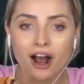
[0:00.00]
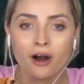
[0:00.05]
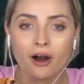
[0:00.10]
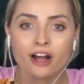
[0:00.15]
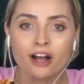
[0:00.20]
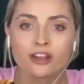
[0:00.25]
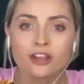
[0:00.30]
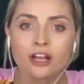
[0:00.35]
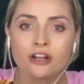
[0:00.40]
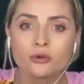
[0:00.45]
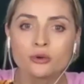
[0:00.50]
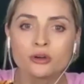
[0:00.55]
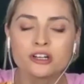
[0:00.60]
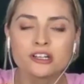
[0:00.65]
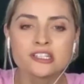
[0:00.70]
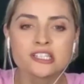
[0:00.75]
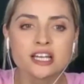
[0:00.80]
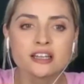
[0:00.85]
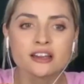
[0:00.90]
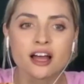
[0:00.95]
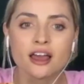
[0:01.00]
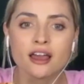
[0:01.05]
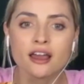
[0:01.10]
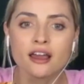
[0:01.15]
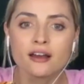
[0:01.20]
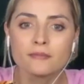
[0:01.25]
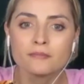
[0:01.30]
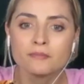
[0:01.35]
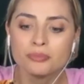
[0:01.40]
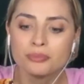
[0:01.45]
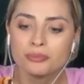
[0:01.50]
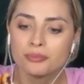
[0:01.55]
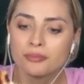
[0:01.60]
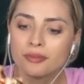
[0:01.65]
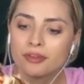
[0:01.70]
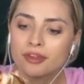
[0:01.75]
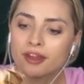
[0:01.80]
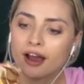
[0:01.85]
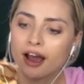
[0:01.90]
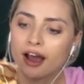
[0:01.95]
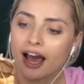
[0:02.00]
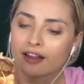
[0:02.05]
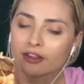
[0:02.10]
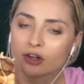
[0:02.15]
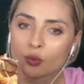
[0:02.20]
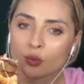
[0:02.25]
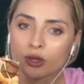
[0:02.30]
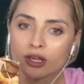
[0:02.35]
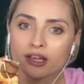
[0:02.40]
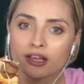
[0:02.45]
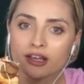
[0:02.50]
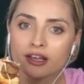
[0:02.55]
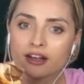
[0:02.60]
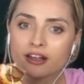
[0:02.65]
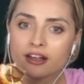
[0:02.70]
thought you were gonna say like Halloween.